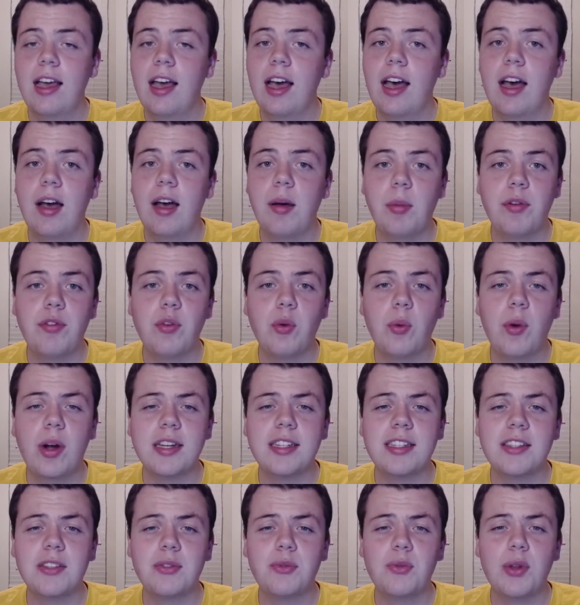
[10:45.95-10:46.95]
Um, and if you're
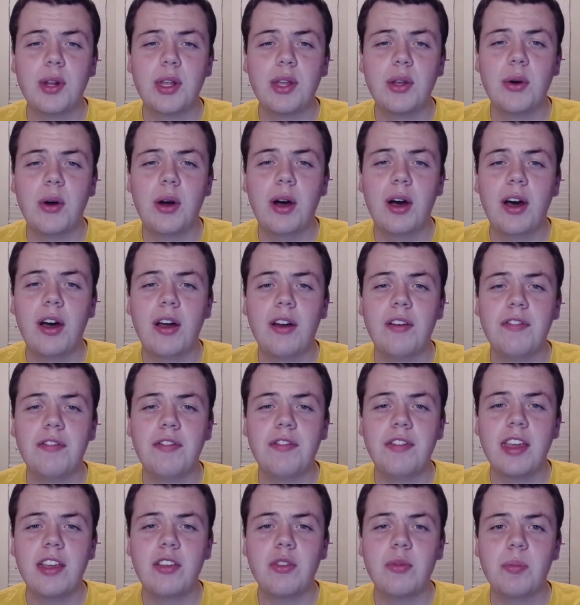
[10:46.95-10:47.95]
watching this video on
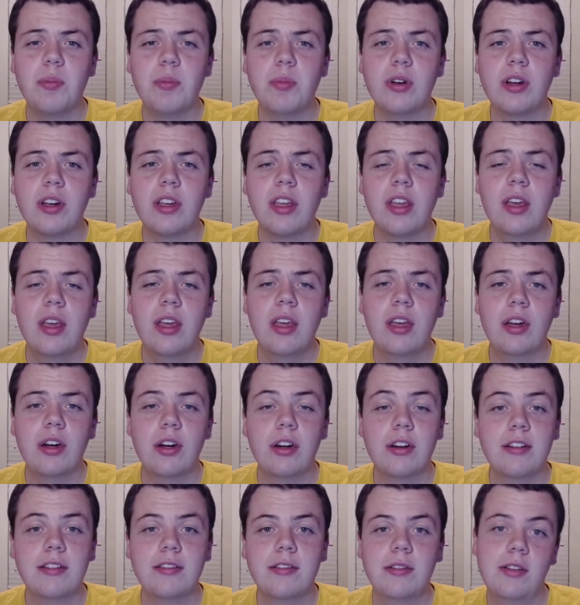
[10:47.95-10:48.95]
Facebook,
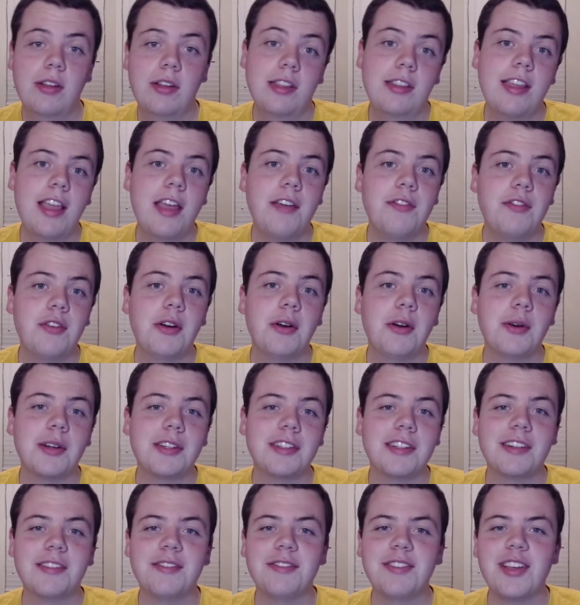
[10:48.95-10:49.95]
or well, yeah, if you are
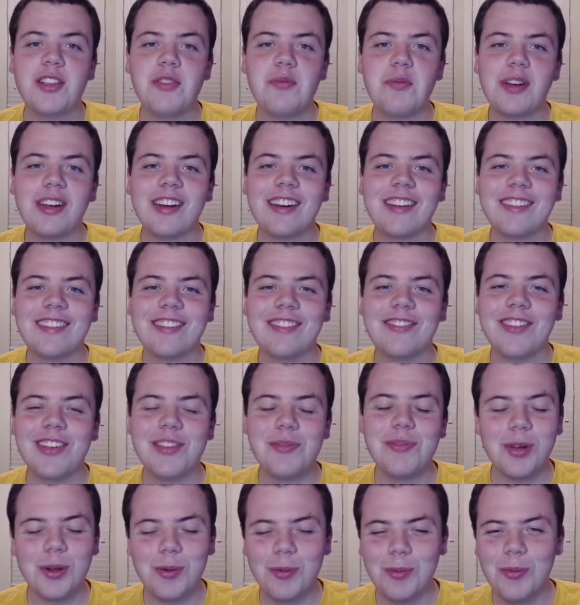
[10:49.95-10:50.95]
watching on Facebook, it is on
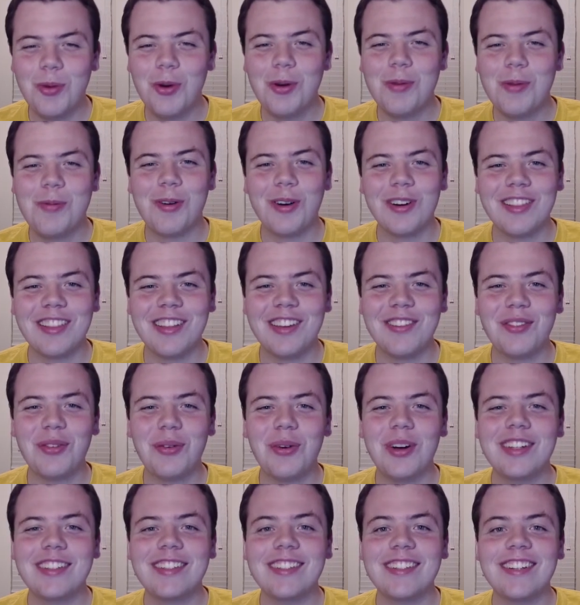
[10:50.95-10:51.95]
Facebook. But more importantly, if you're
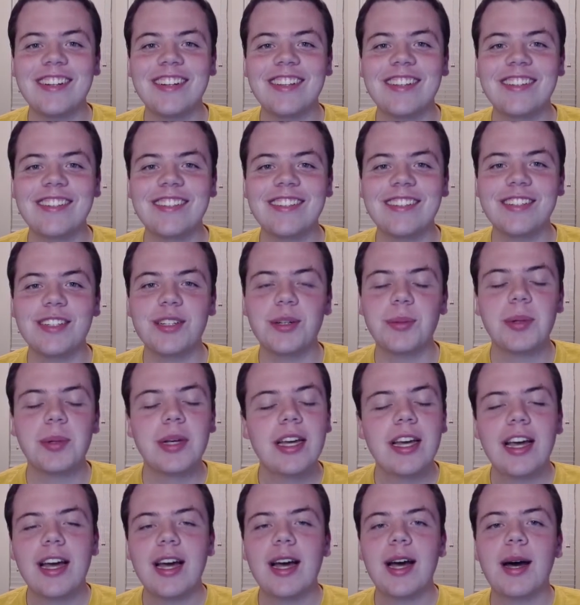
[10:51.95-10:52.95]
watching on YouTube,
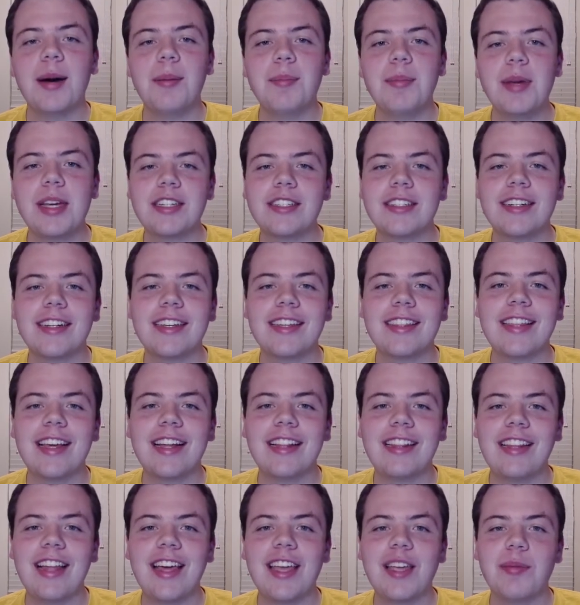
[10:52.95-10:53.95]
uh, make sure to hit that
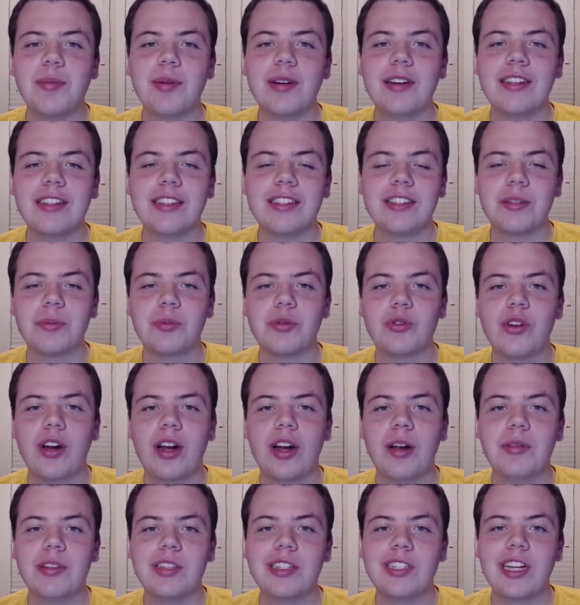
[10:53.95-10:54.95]
like button,
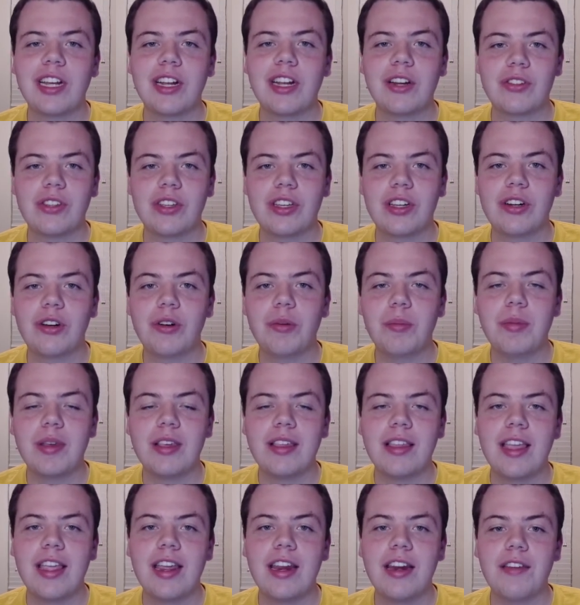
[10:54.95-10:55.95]
subscribe to the channel so you don't
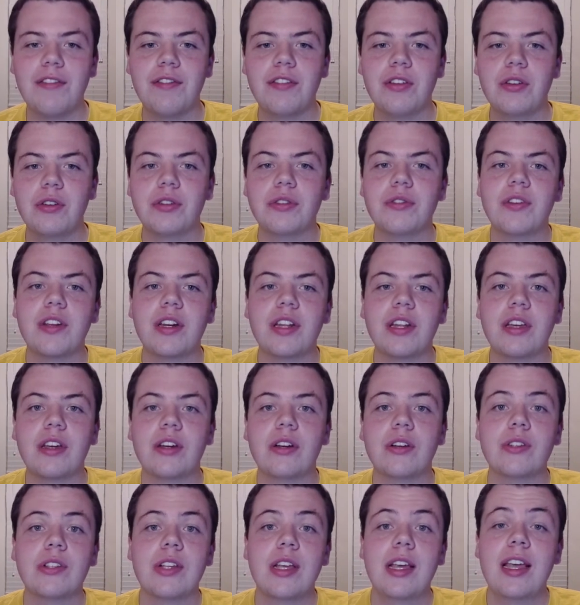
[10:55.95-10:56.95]
miss any future
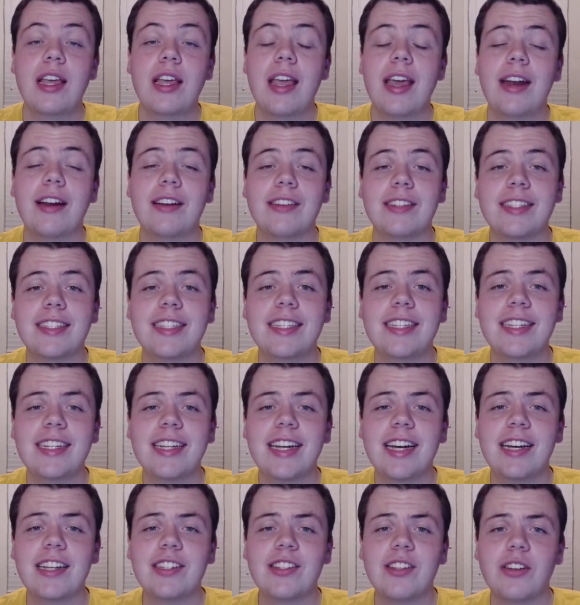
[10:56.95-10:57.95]
videos, and I'll see you
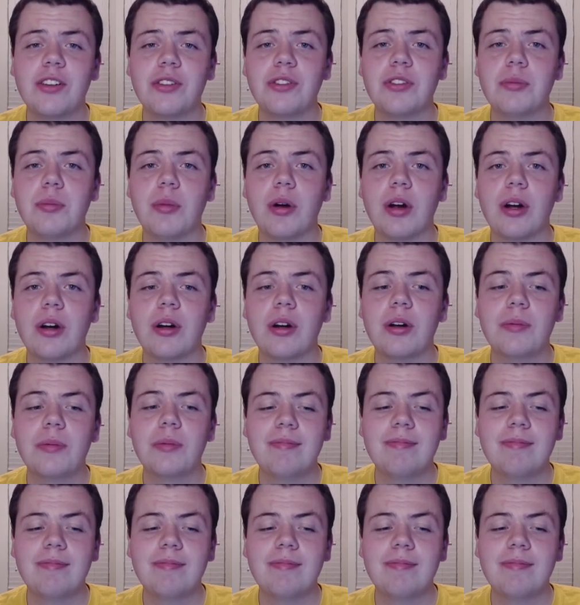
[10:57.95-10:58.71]
guys all tomorrow.